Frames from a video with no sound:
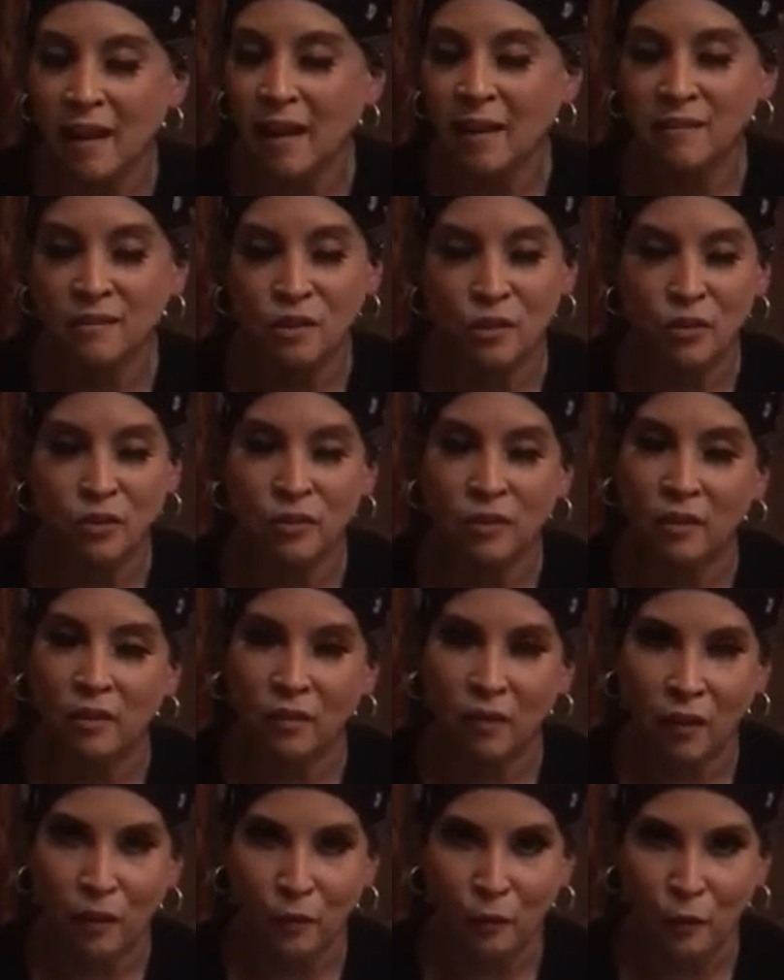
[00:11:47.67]
answered a
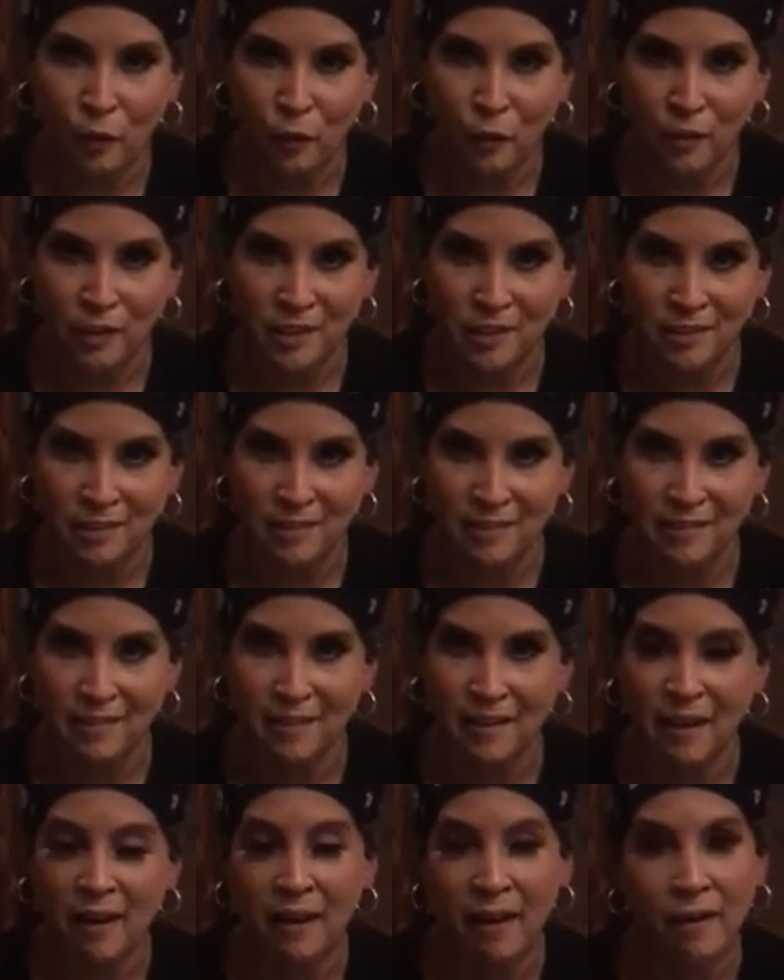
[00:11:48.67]
lot of my questions.
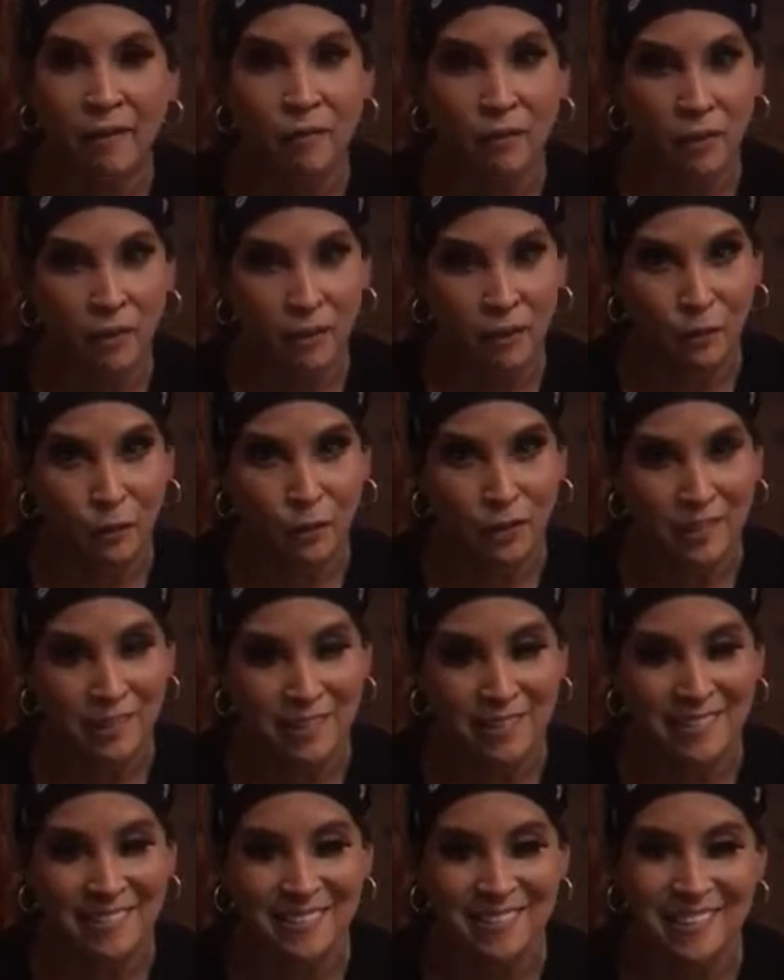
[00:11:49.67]
I have a lot of
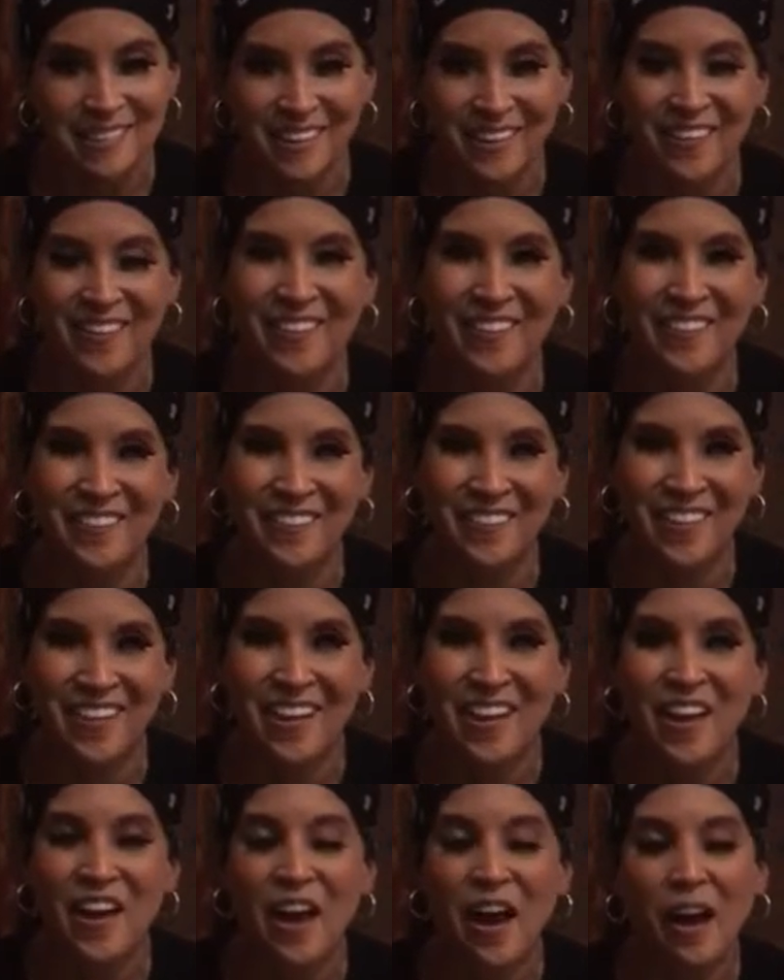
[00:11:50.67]
questions. So
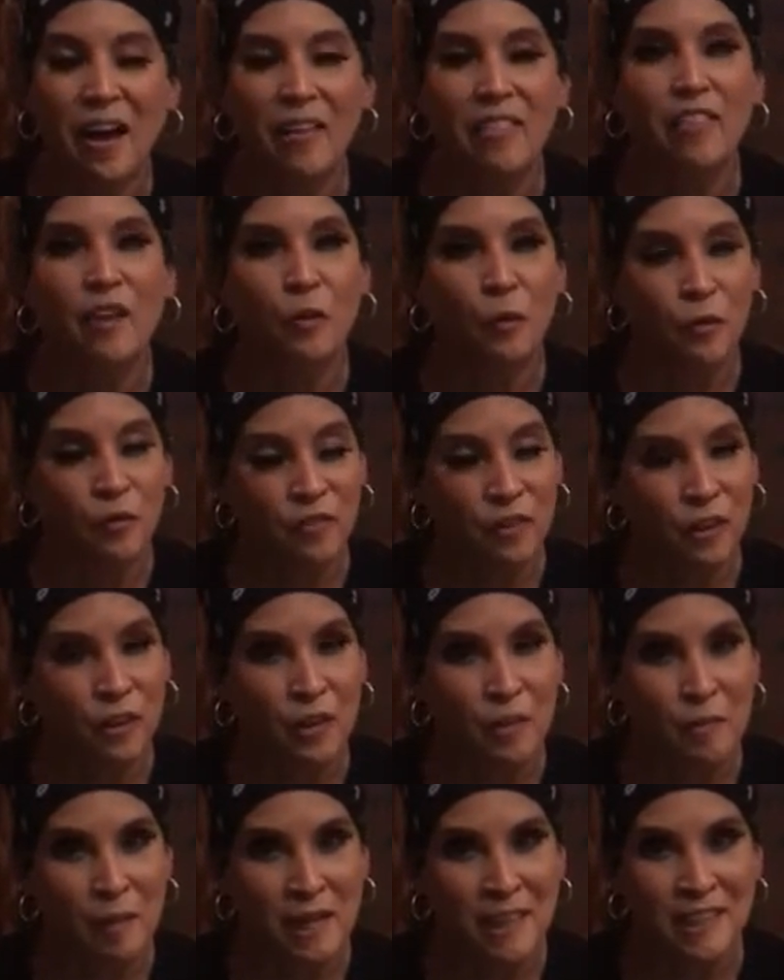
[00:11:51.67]
they were
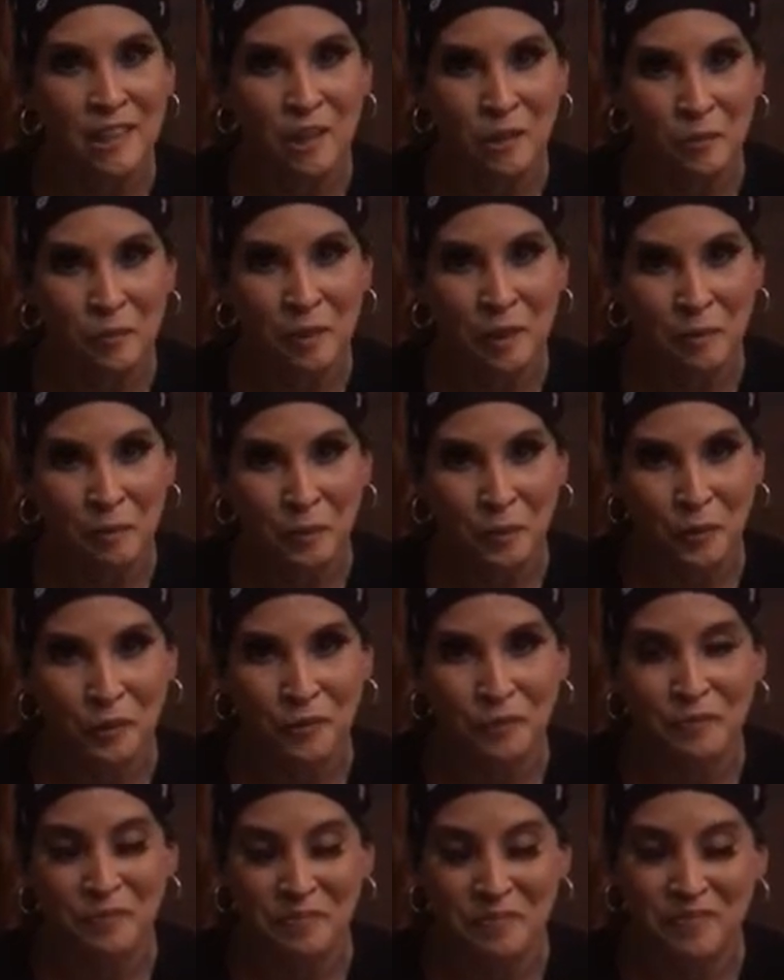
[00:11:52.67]
very patient
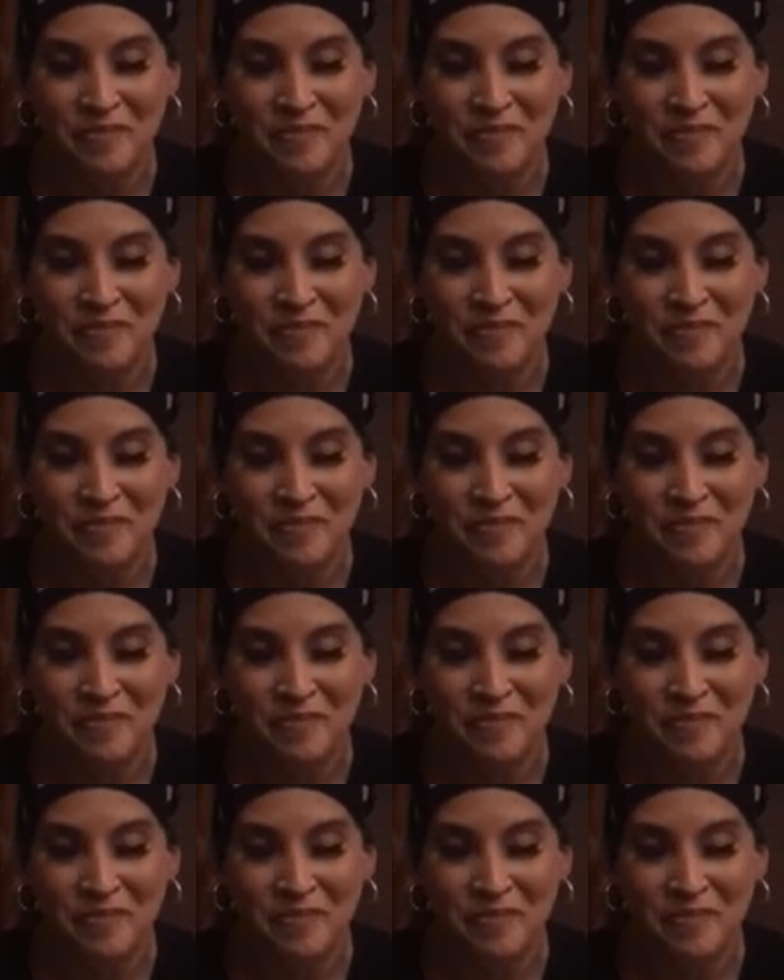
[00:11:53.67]
people.